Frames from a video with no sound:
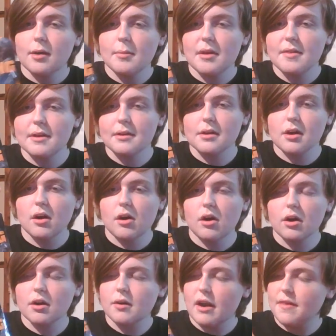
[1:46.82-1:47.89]
and then
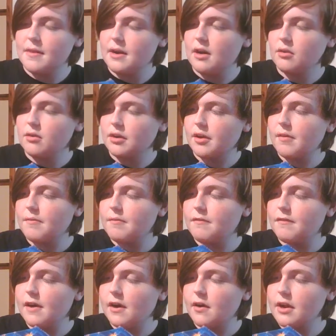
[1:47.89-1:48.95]
Kong right there looking
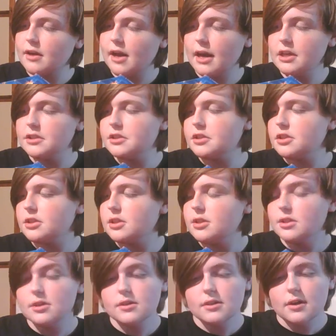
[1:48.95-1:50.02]
very nice.
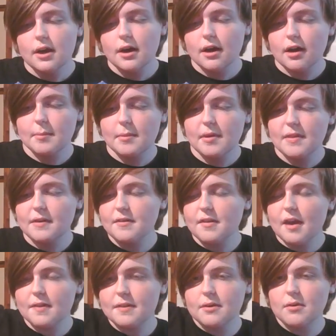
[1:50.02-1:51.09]
And then we
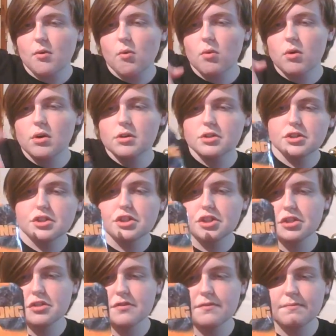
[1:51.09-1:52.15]
got the
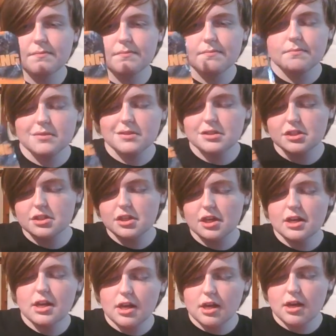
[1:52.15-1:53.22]
orange
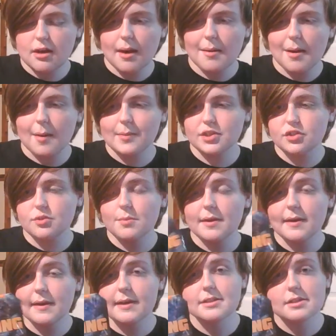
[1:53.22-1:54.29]
city, I'm
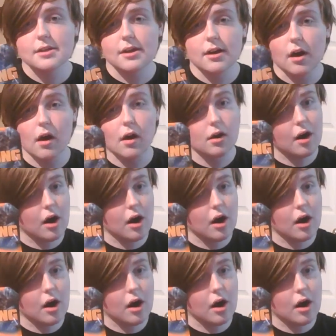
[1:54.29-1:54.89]
assuming it's Hong